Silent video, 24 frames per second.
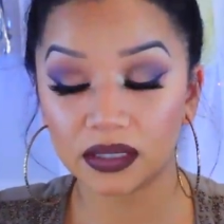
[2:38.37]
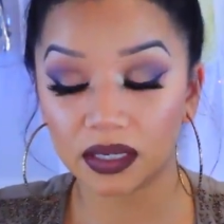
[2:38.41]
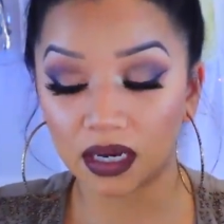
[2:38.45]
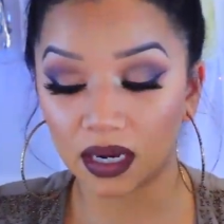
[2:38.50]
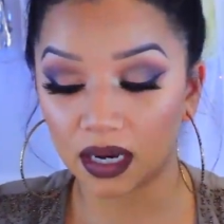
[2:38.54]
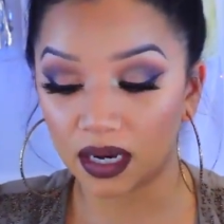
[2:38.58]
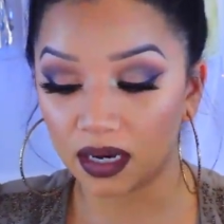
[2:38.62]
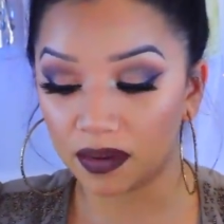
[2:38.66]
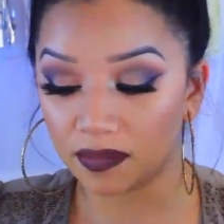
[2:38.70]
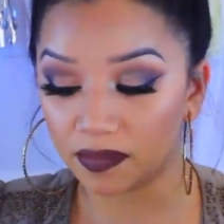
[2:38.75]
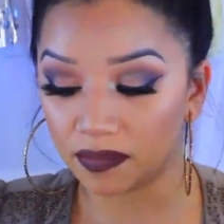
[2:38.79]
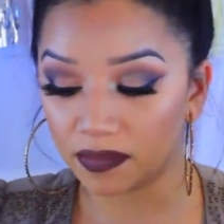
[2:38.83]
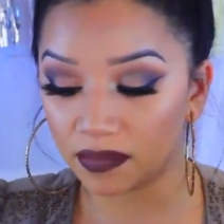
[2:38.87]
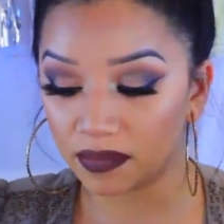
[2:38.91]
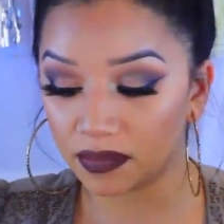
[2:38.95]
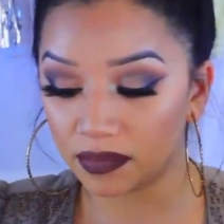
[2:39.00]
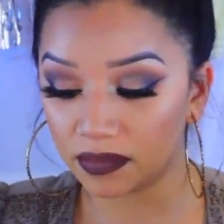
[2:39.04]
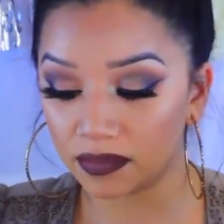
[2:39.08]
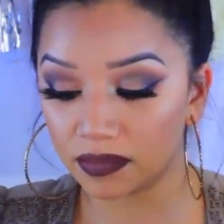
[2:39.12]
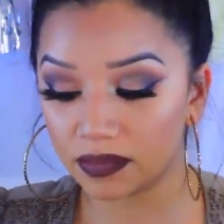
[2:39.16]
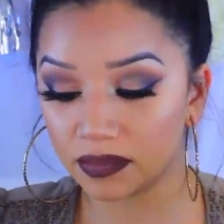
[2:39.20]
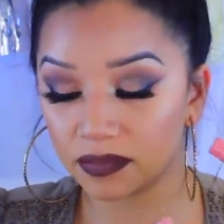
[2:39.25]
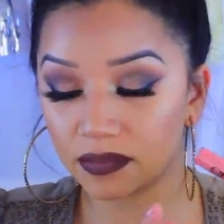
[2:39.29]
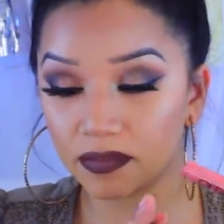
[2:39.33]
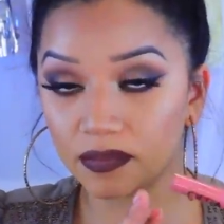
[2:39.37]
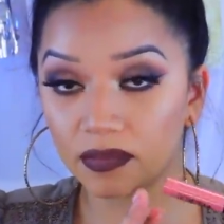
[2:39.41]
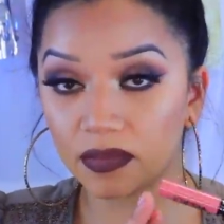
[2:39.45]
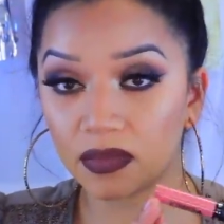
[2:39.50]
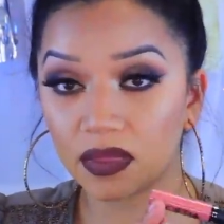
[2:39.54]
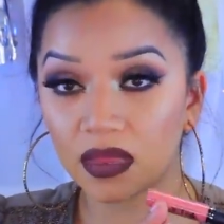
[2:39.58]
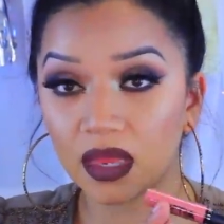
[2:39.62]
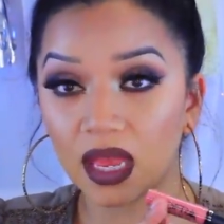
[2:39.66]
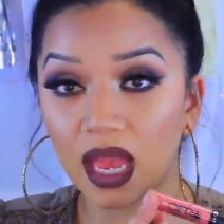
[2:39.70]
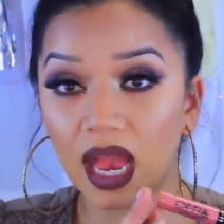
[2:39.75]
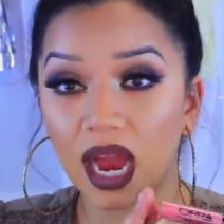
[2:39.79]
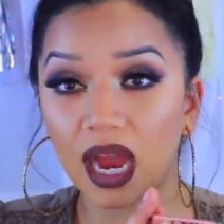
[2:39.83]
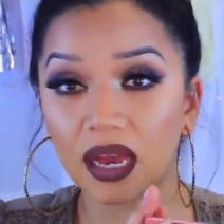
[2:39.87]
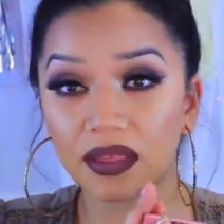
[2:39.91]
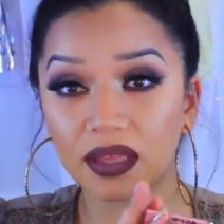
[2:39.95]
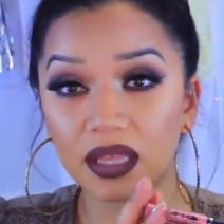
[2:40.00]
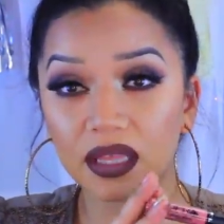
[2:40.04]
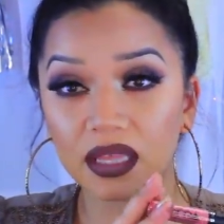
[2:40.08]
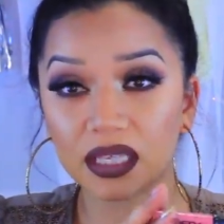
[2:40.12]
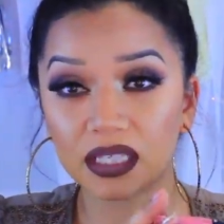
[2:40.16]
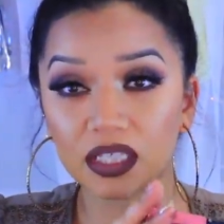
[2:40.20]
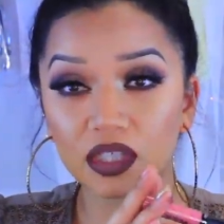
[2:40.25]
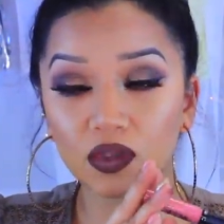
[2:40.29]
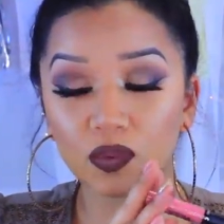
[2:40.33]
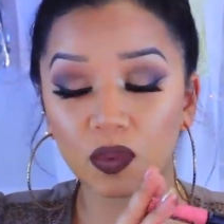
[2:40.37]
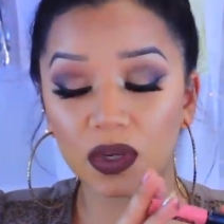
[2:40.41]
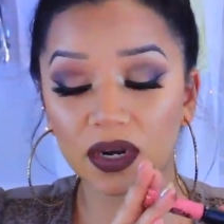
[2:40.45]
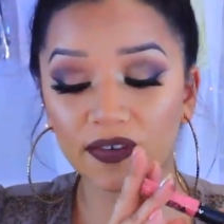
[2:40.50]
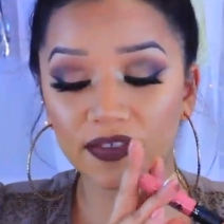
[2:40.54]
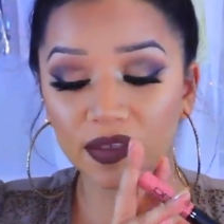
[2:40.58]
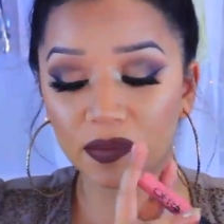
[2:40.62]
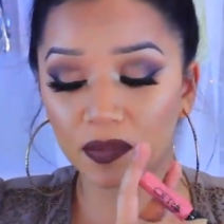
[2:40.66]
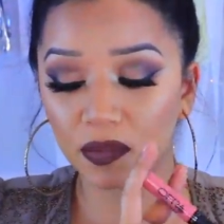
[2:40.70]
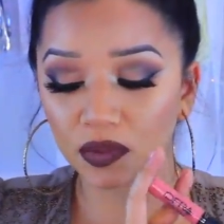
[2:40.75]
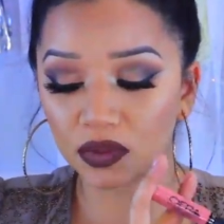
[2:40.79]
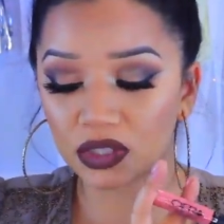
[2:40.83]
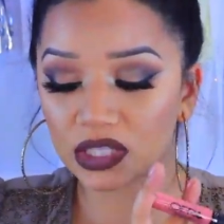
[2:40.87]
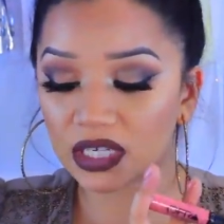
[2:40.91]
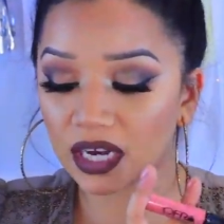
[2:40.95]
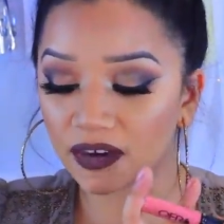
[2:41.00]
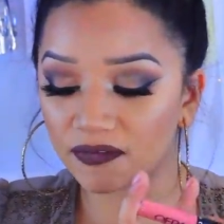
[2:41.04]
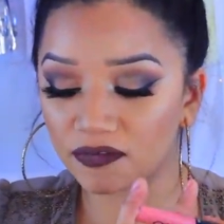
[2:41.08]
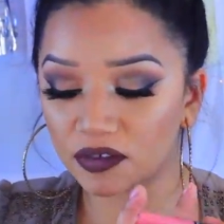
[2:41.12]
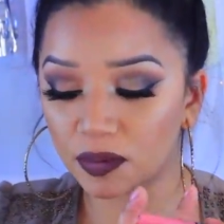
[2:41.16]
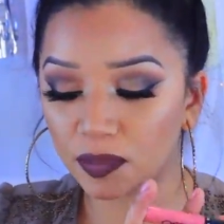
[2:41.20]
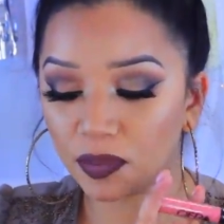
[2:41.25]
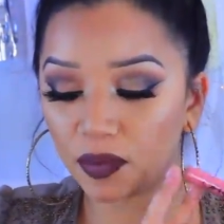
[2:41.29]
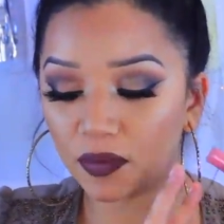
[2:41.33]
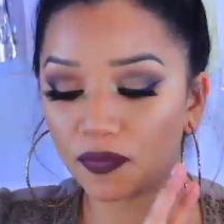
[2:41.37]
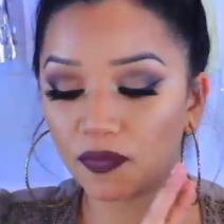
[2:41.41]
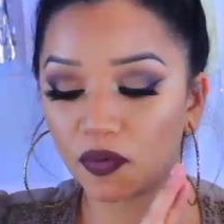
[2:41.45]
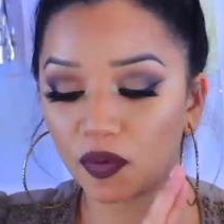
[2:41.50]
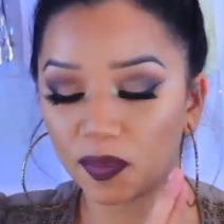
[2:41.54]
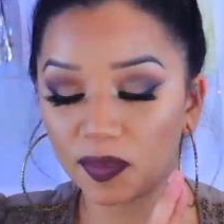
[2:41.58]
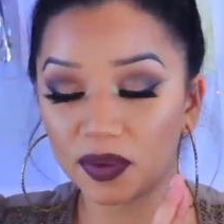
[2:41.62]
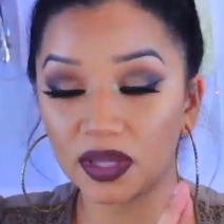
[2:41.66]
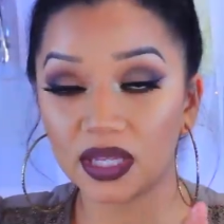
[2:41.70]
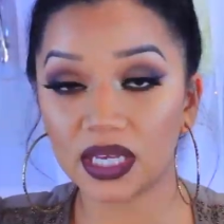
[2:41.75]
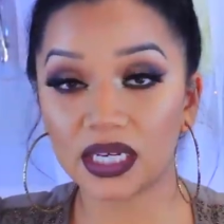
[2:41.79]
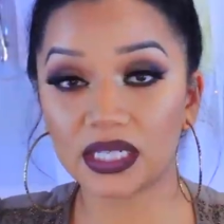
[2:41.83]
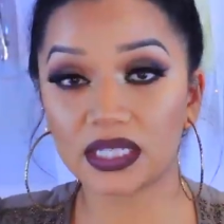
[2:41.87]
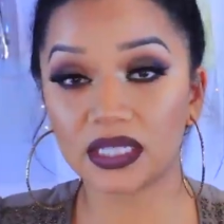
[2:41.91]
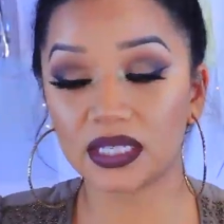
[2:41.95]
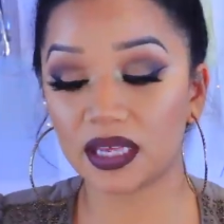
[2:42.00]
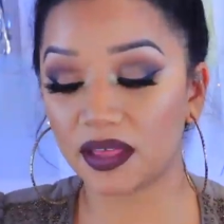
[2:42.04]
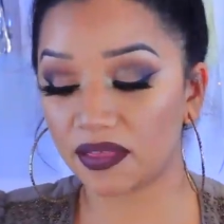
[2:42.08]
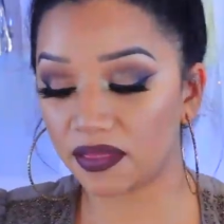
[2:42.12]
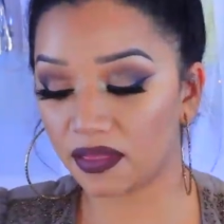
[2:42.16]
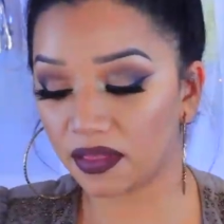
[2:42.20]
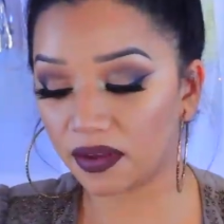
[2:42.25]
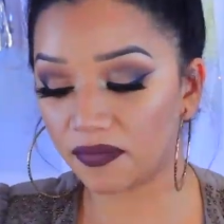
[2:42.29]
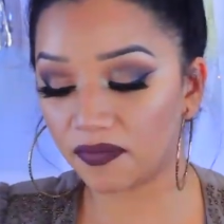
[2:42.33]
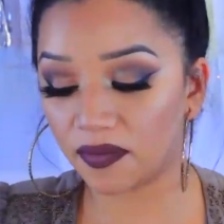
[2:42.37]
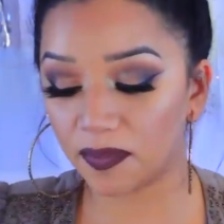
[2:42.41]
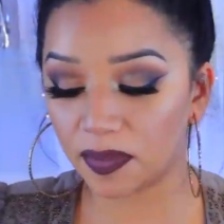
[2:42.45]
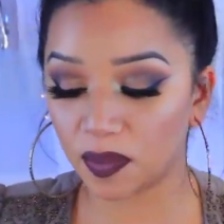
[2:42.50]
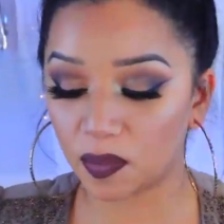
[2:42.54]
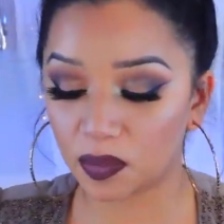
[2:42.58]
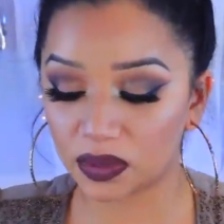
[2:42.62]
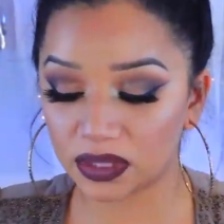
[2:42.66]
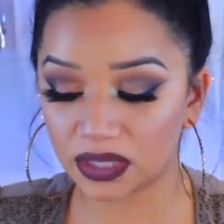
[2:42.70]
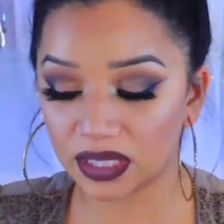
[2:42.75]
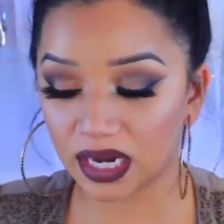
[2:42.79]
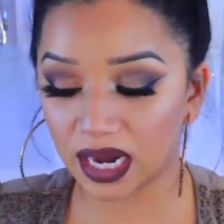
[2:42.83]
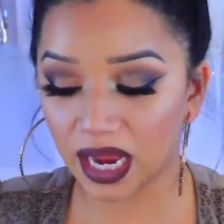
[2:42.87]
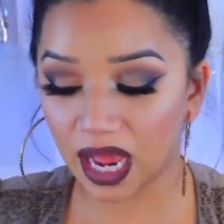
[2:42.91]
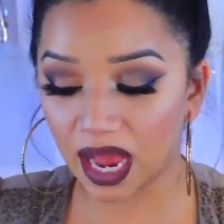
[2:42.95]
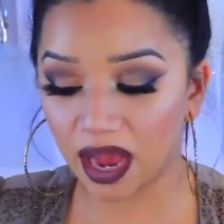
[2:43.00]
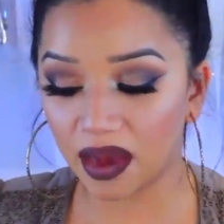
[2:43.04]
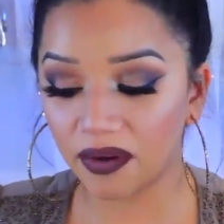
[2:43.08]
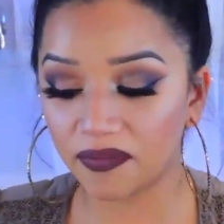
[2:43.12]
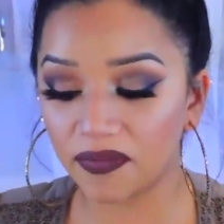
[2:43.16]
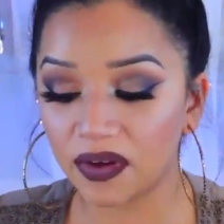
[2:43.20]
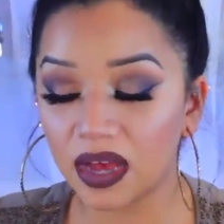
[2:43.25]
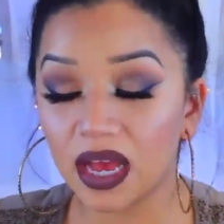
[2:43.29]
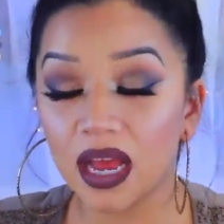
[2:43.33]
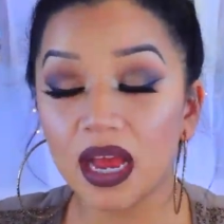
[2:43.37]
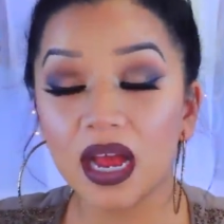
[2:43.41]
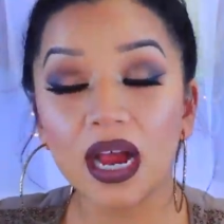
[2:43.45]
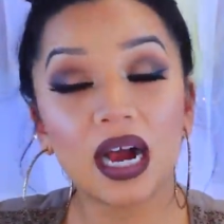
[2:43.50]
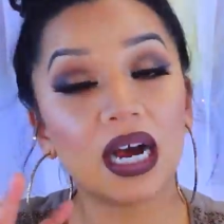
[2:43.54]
I think this is one of the most comfortable formulas from the ones that I have,